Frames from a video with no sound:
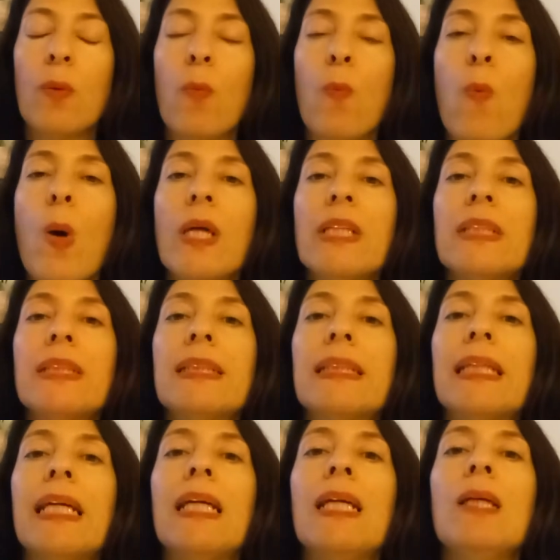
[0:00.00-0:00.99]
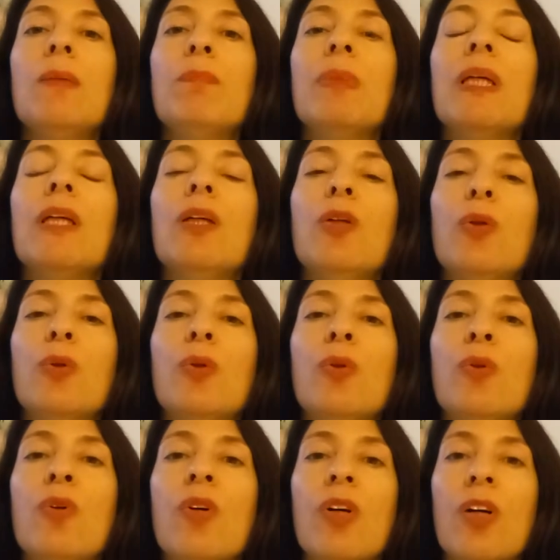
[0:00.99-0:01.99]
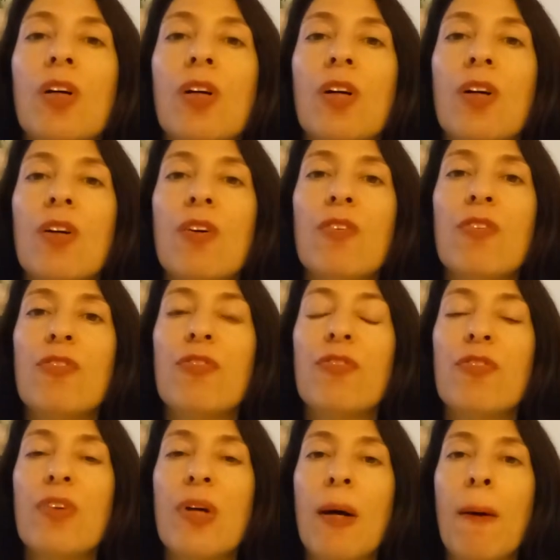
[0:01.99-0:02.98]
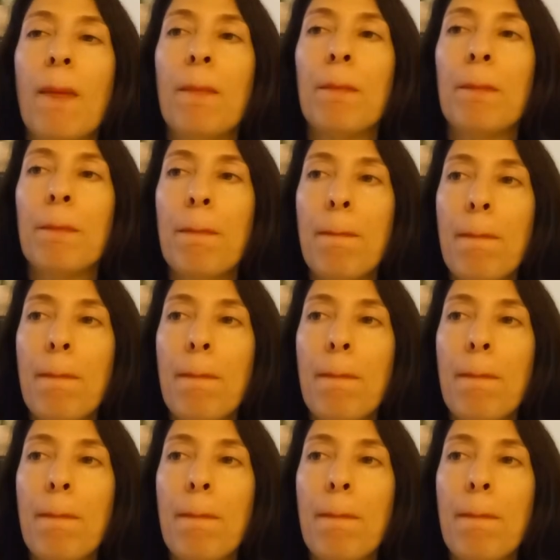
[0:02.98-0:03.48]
What is keeping you from